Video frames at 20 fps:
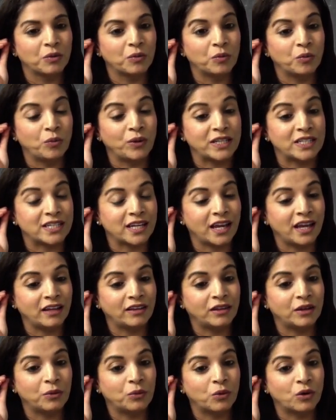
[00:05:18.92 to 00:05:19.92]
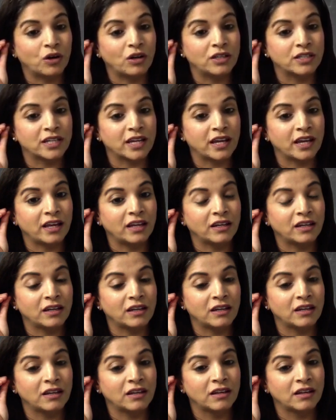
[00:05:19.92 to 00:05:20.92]
We take the world in
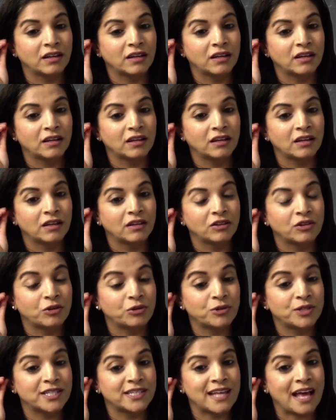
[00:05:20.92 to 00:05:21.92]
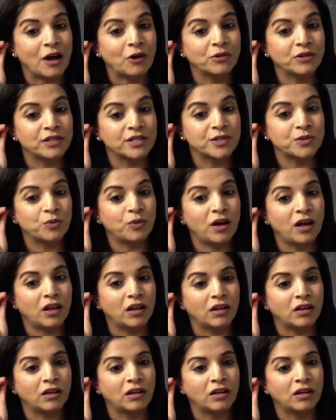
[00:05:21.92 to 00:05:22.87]
through sound as well.